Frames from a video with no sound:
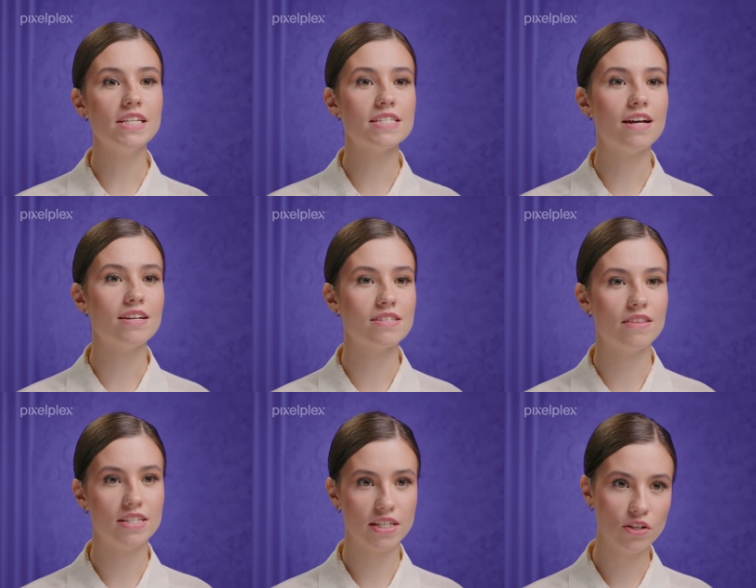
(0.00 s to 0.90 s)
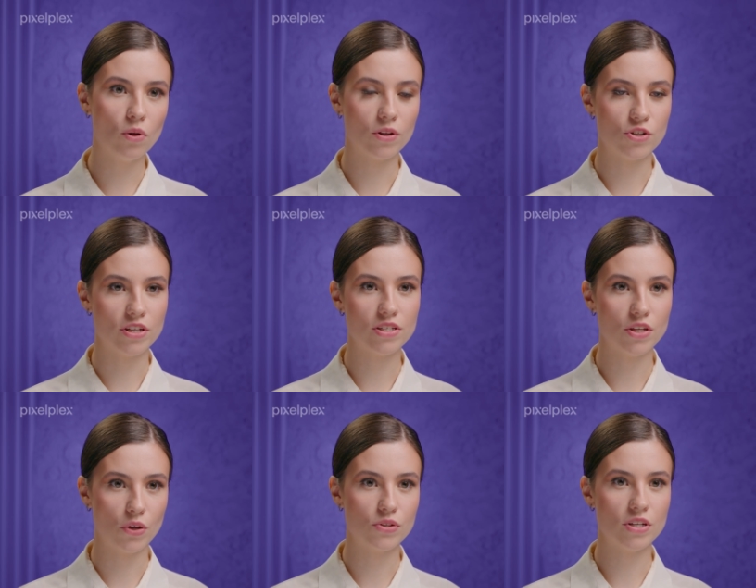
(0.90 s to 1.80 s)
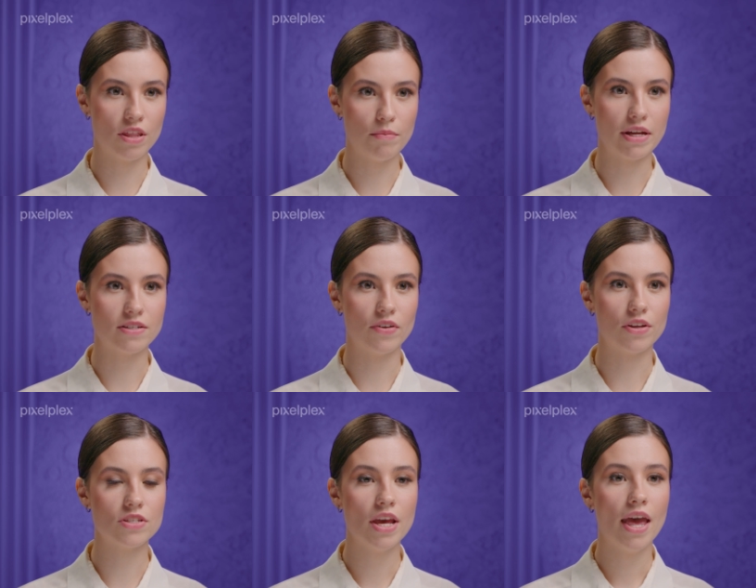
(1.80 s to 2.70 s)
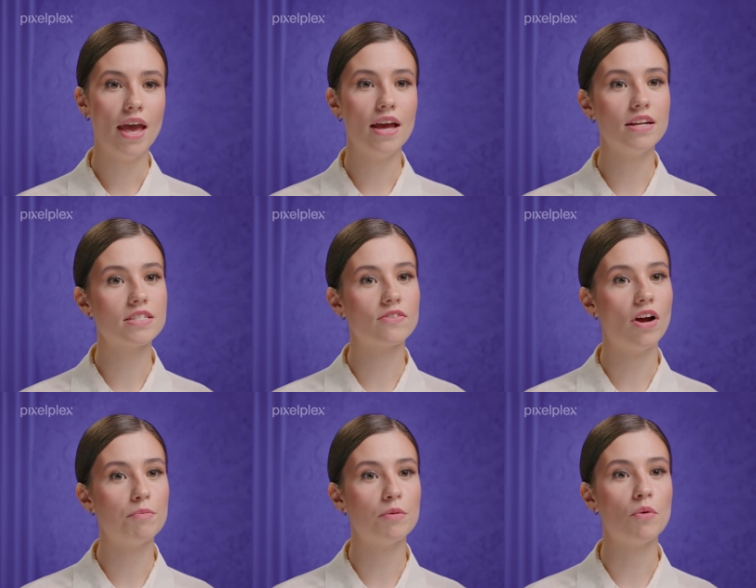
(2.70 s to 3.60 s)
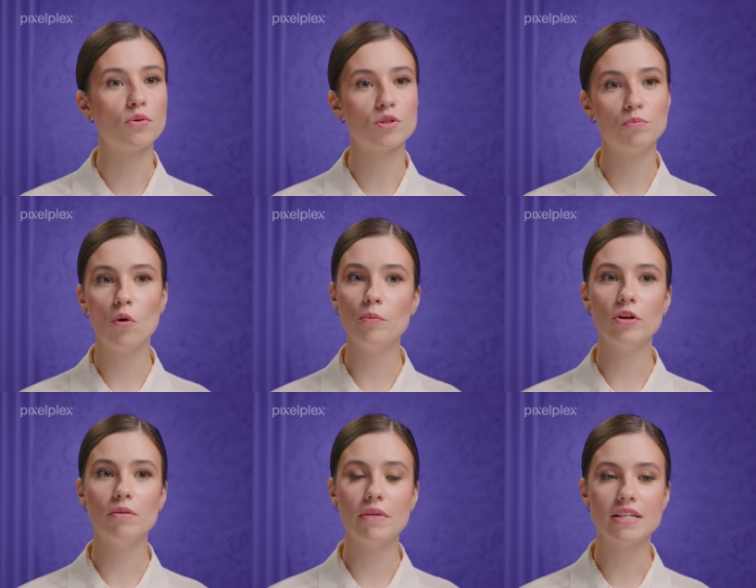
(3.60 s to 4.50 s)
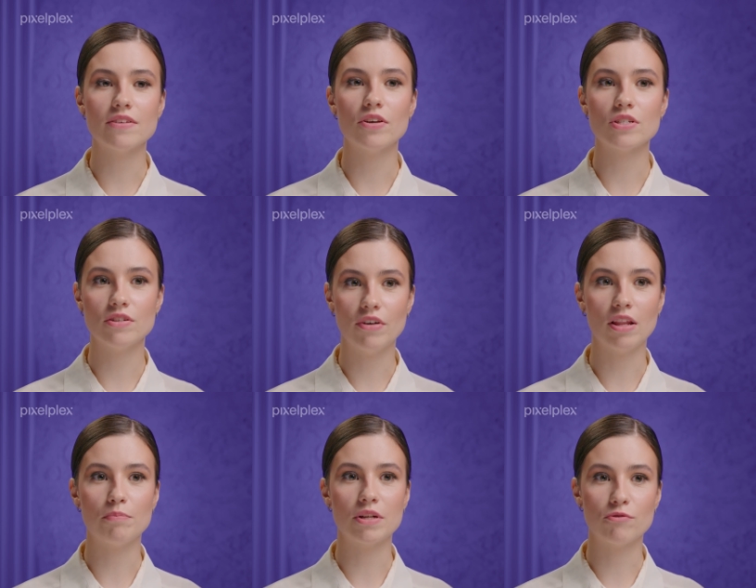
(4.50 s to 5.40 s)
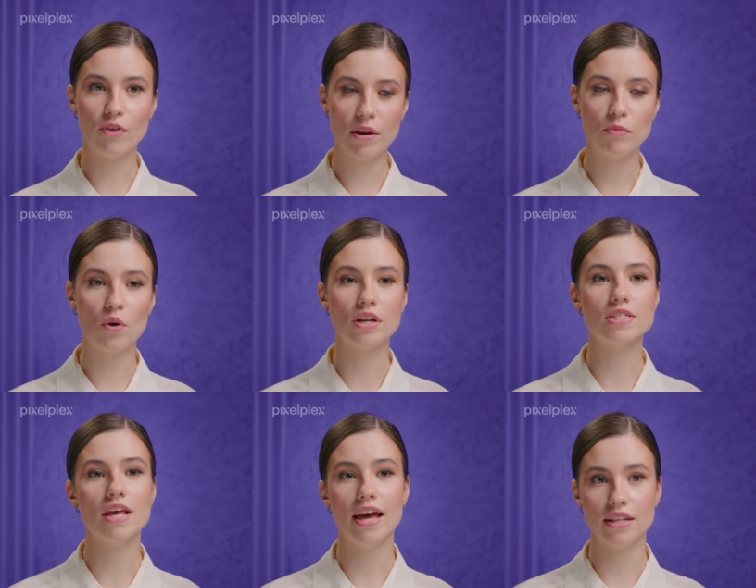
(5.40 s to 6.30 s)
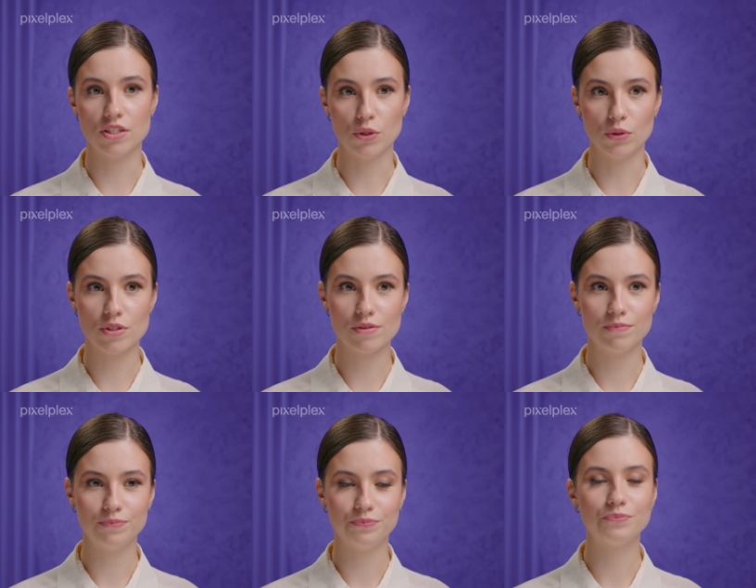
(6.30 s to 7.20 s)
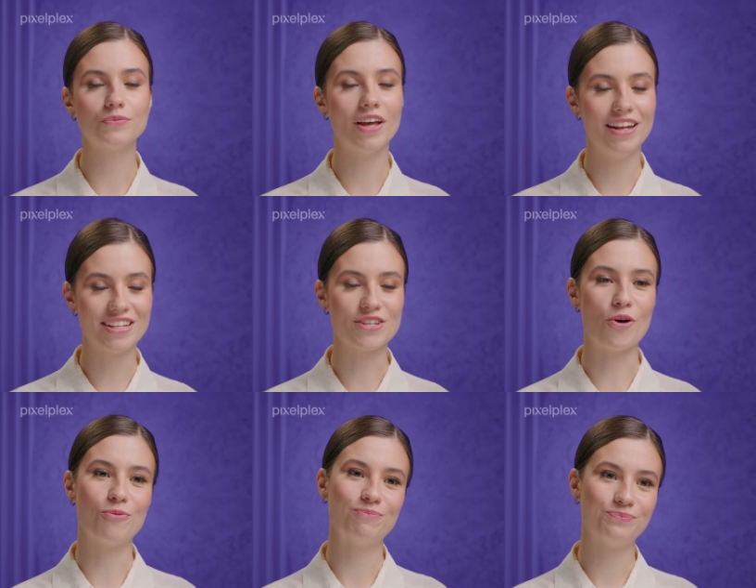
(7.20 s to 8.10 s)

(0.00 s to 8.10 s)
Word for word: discuss the technologies used in the metaverse and describe the most popular metaverse development frameworks and tools. Let's go.